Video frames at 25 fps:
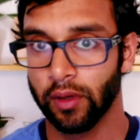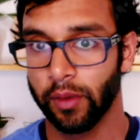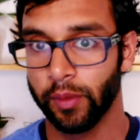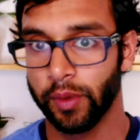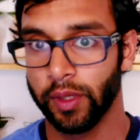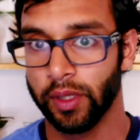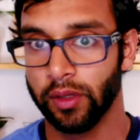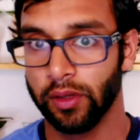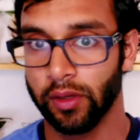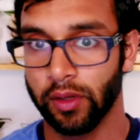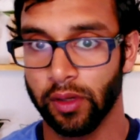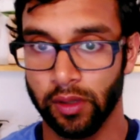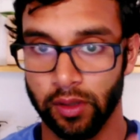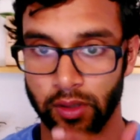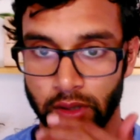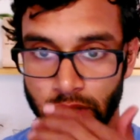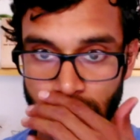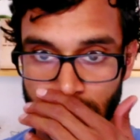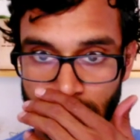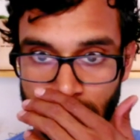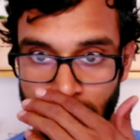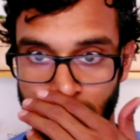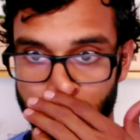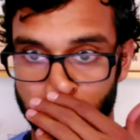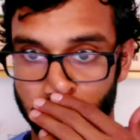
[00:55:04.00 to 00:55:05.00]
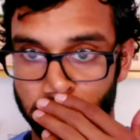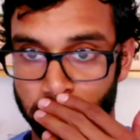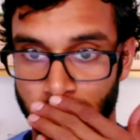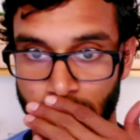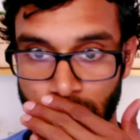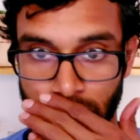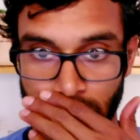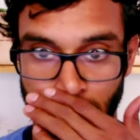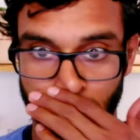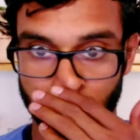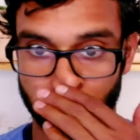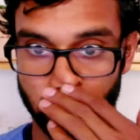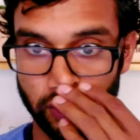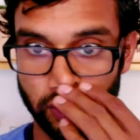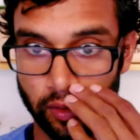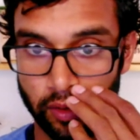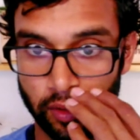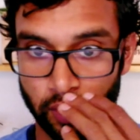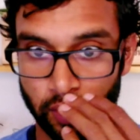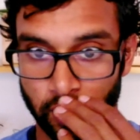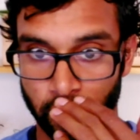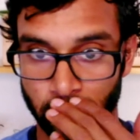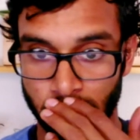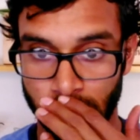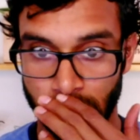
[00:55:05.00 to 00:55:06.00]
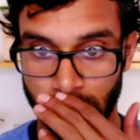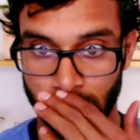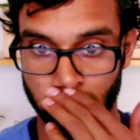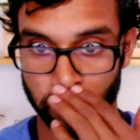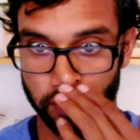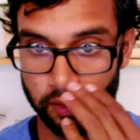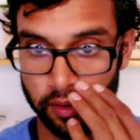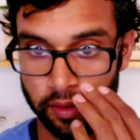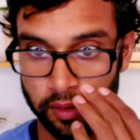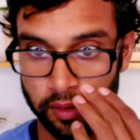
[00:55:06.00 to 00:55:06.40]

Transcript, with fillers: I mean, you could just, you could Google it.